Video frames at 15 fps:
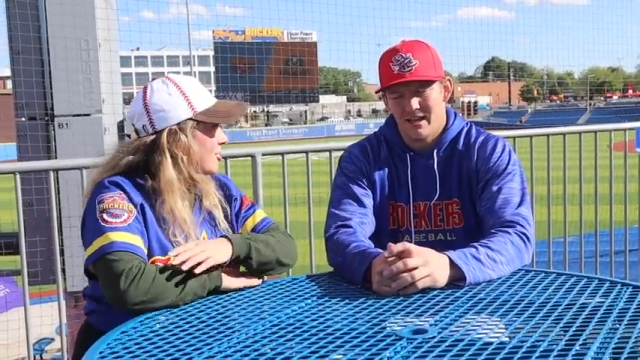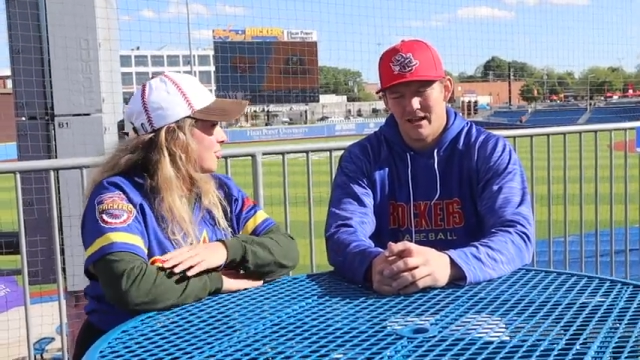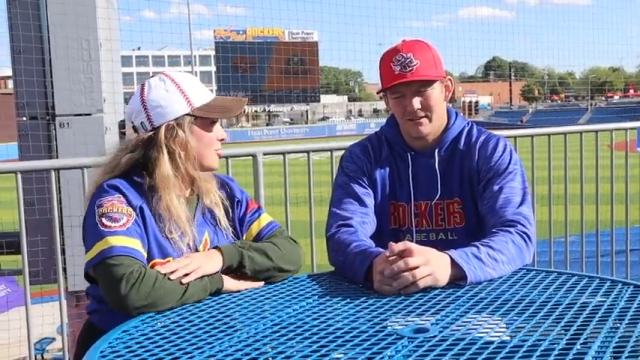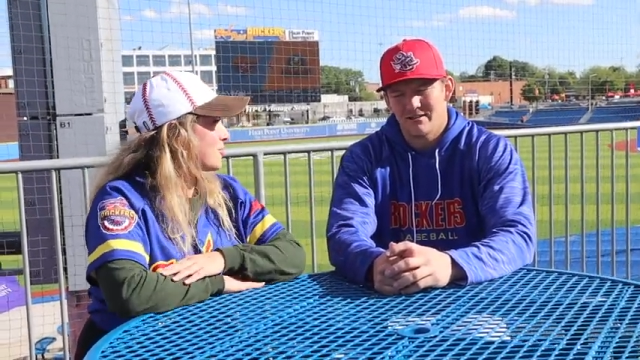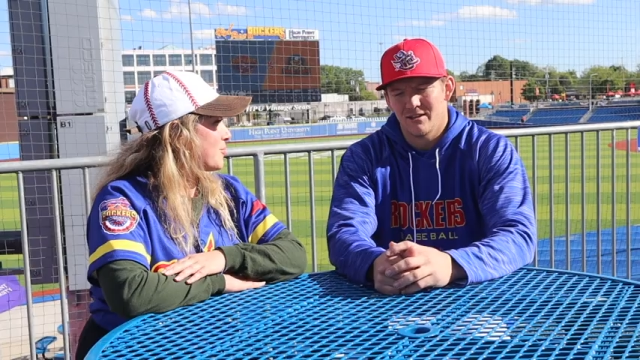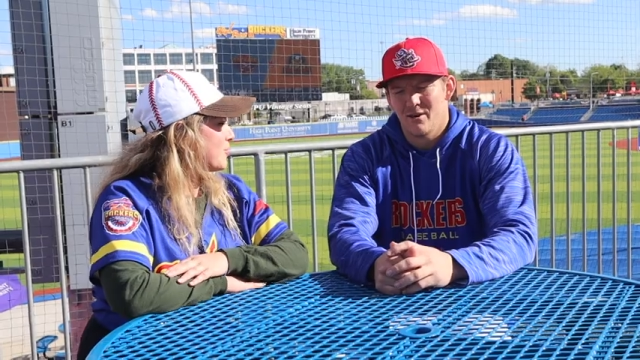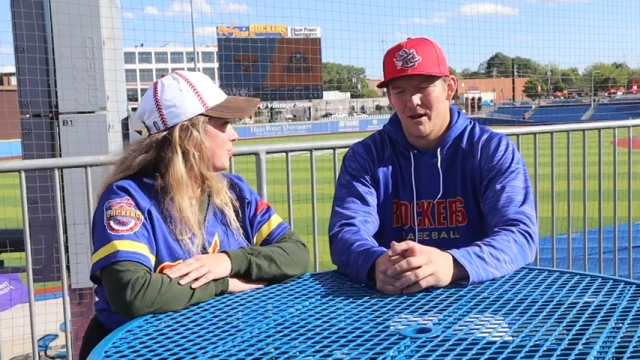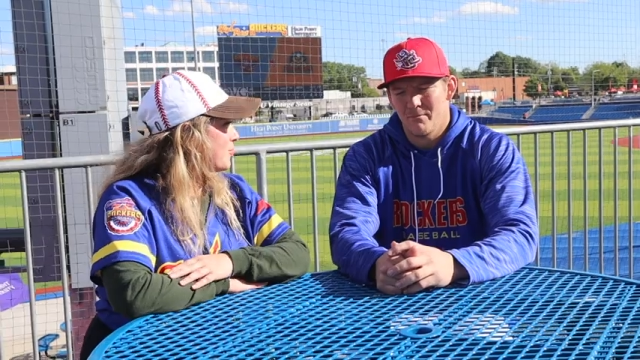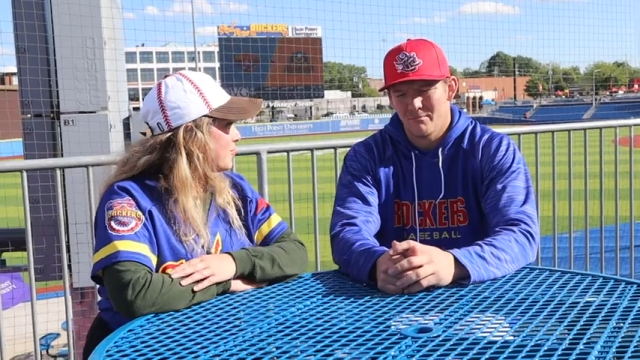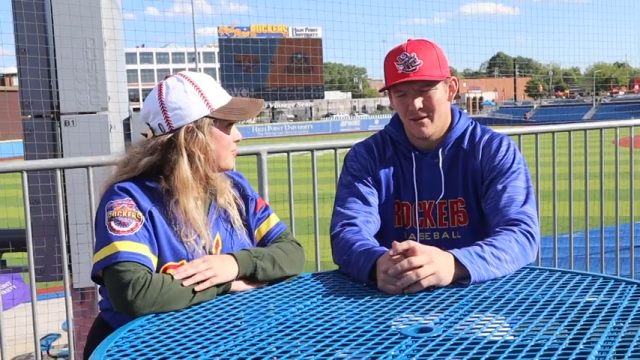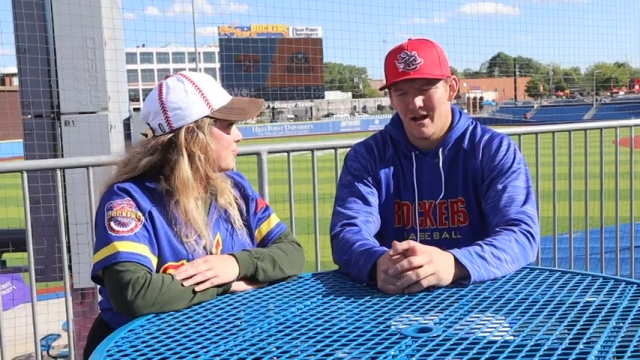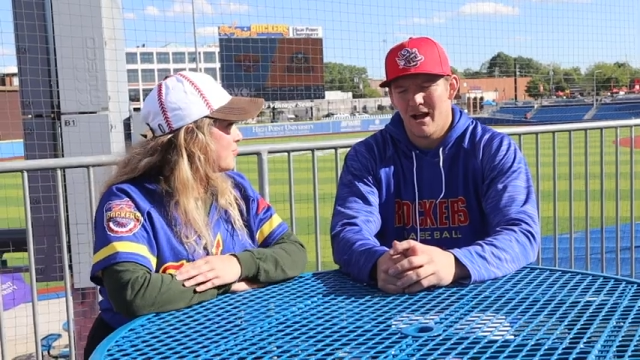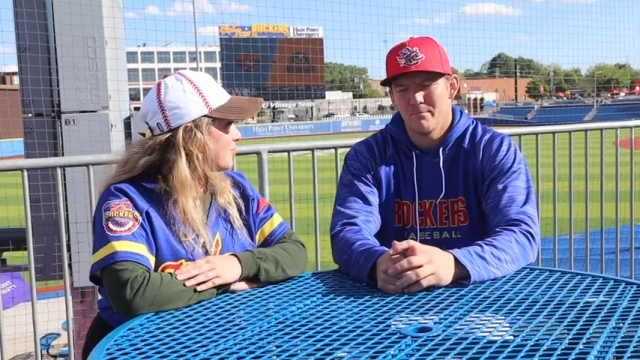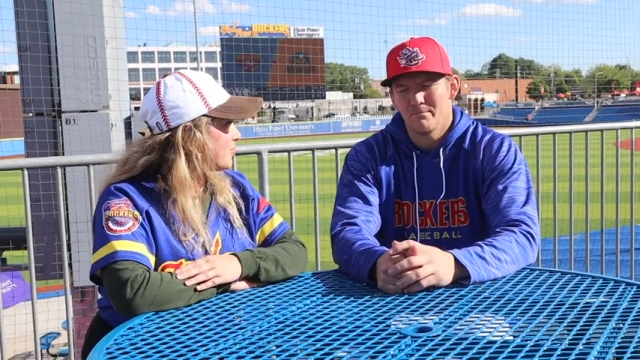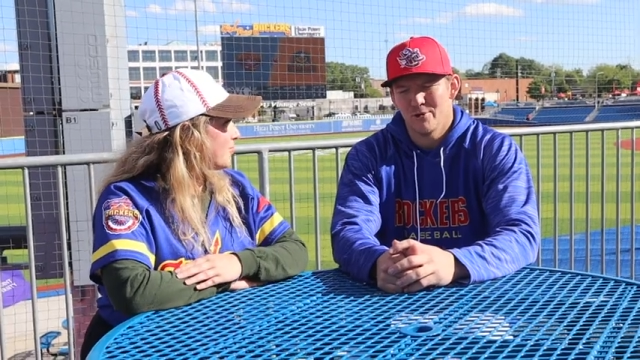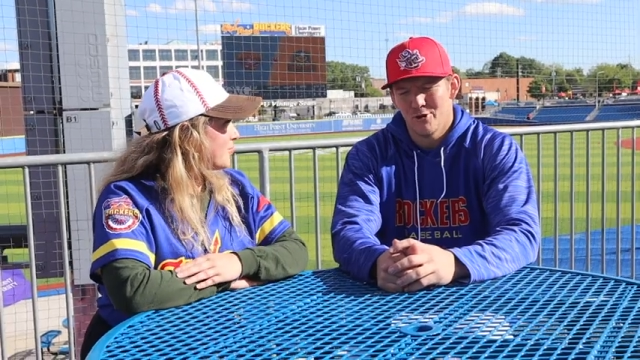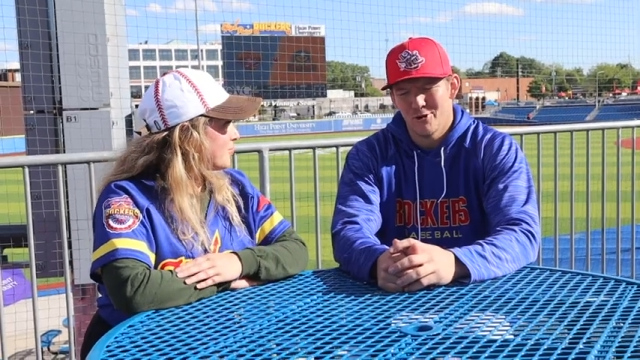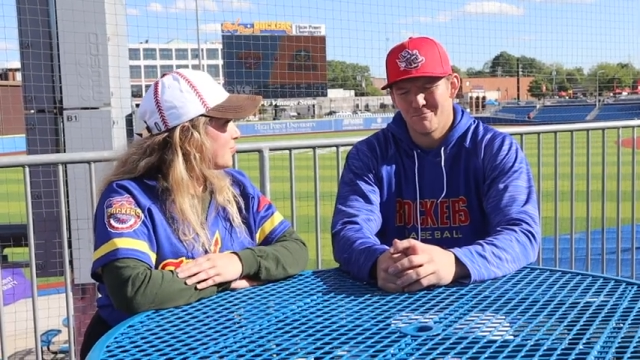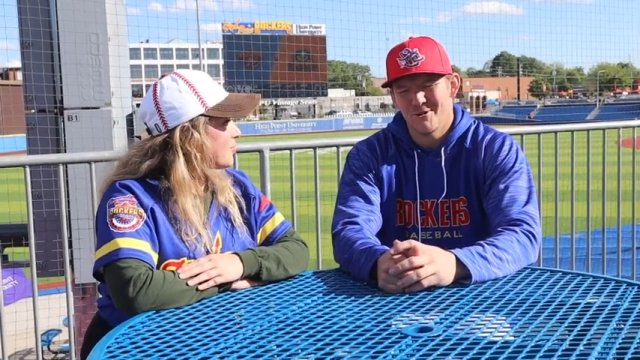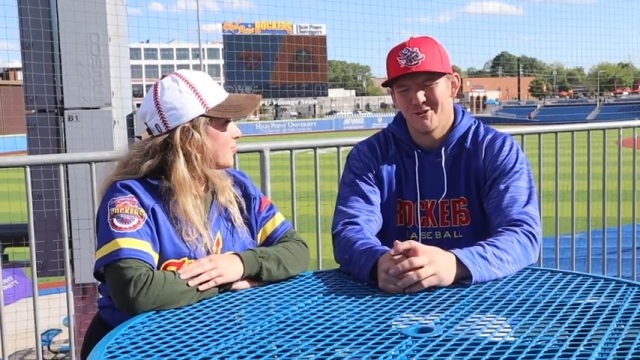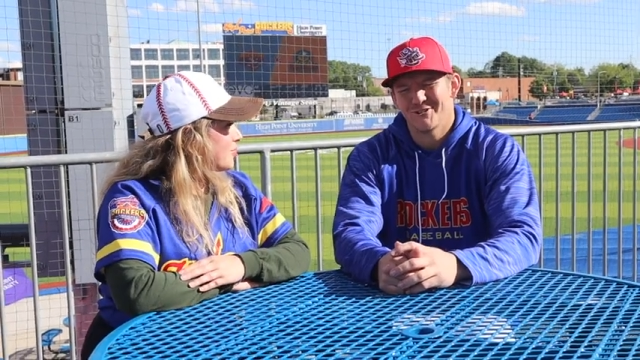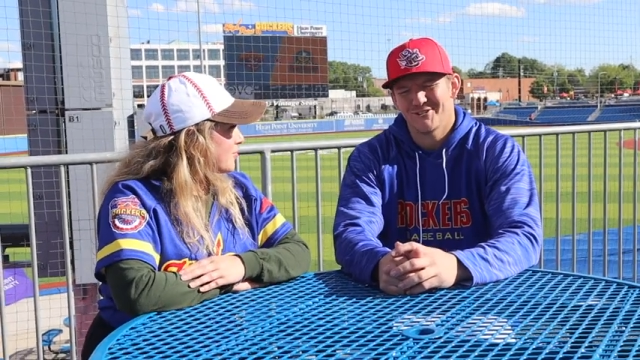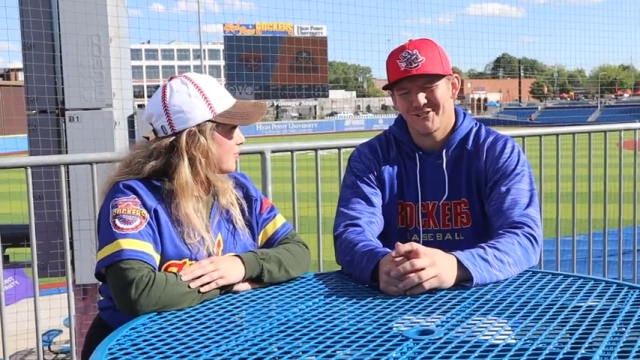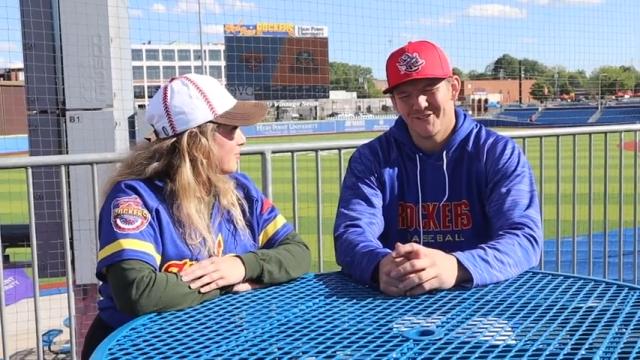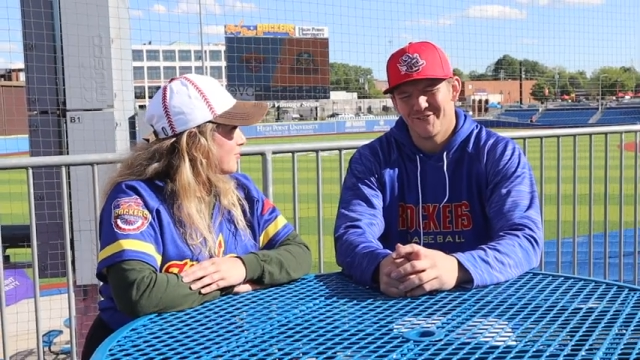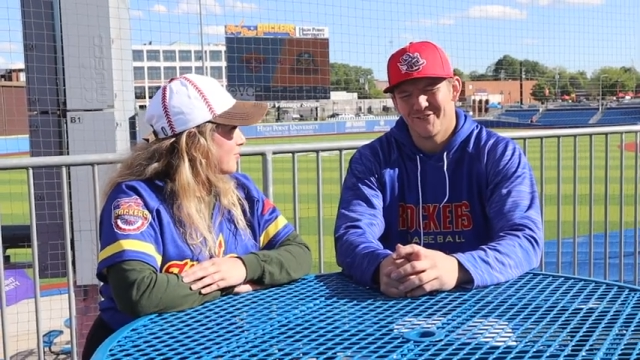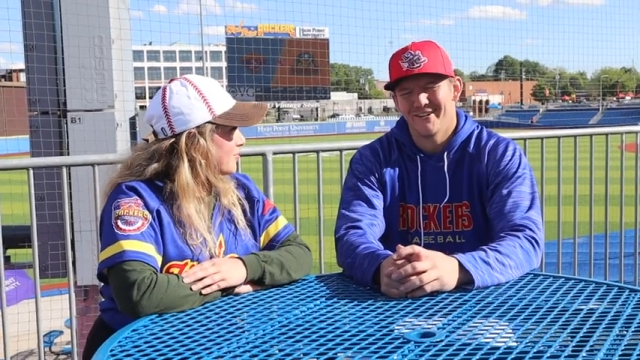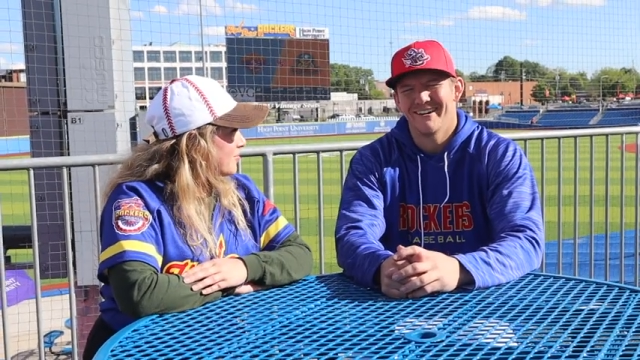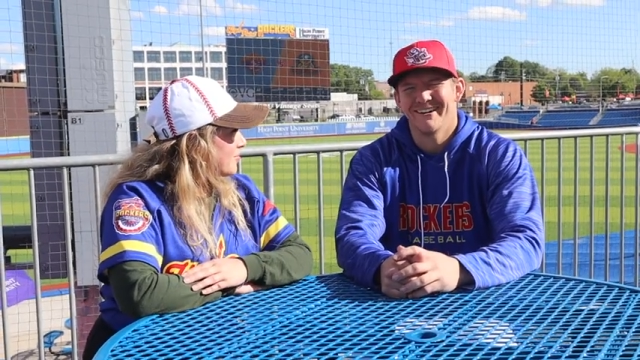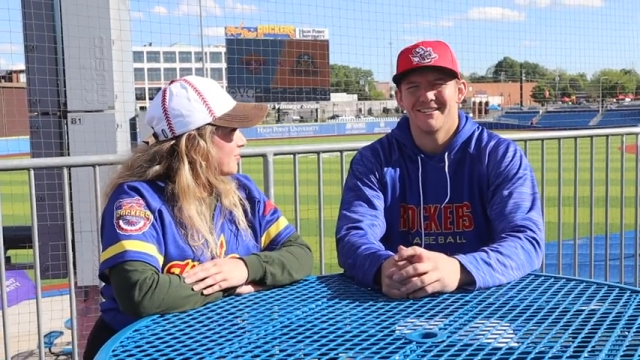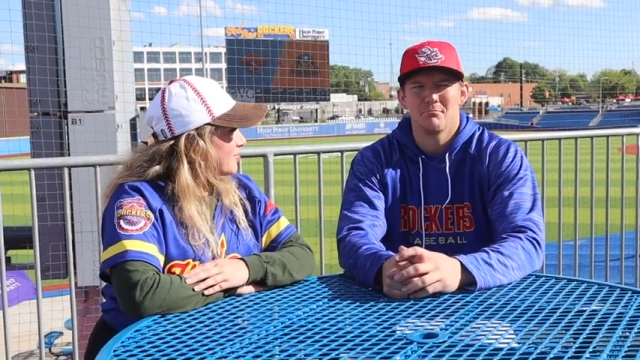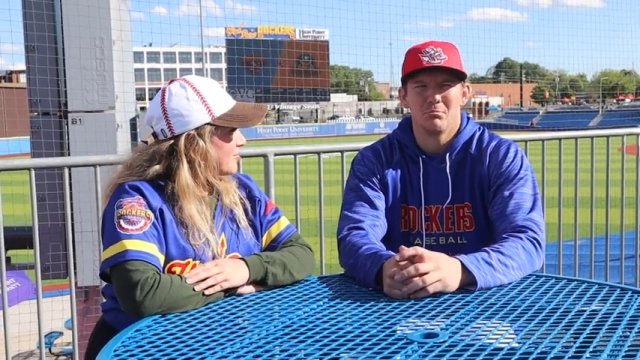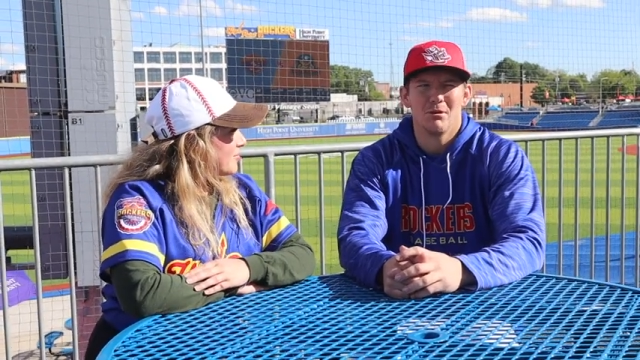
Speaker 1: Yeah, so I'm I'm doing most of uh, the